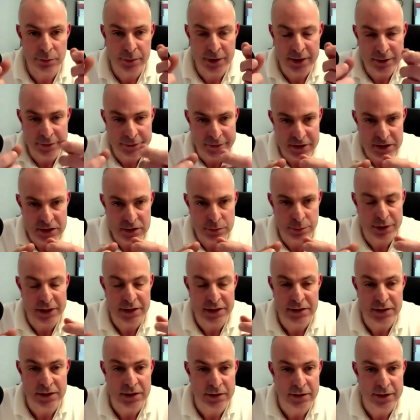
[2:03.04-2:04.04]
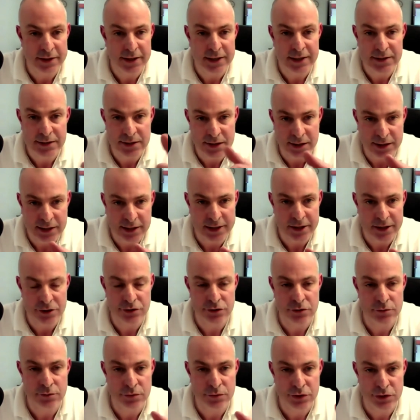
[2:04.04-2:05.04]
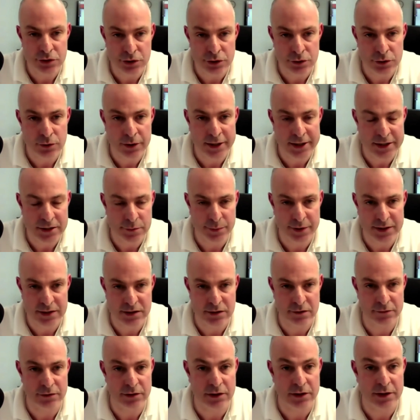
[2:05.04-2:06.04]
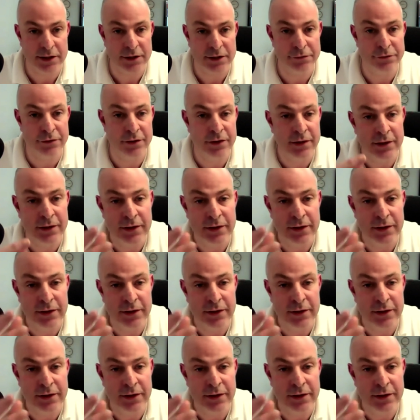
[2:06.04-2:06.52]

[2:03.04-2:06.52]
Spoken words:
about explicit things in the classroom, school aspects of life,